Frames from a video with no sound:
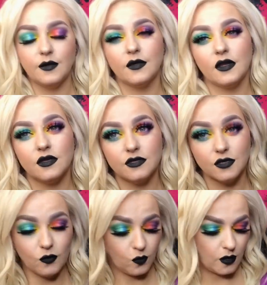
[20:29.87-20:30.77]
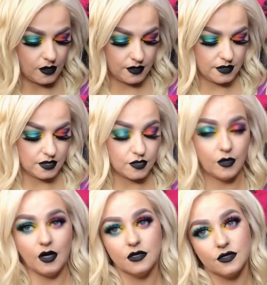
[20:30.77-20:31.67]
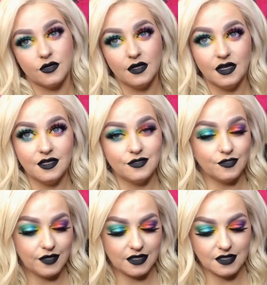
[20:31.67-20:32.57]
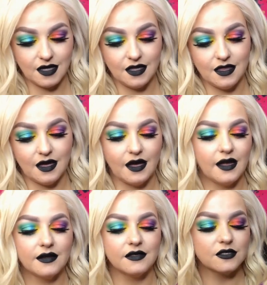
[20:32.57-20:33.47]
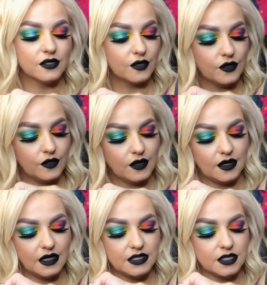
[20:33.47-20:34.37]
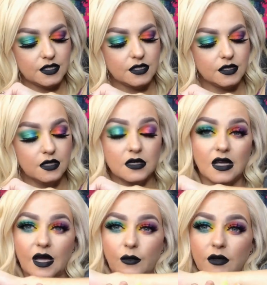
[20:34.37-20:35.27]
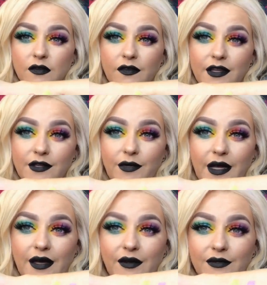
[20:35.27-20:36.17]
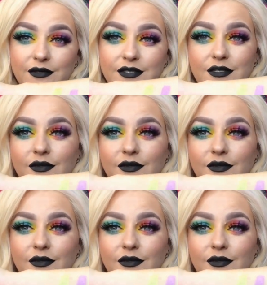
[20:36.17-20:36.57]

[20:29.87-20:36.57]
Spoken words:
And I'm not using water to swatch or any tricks like that, so I would if I knew how.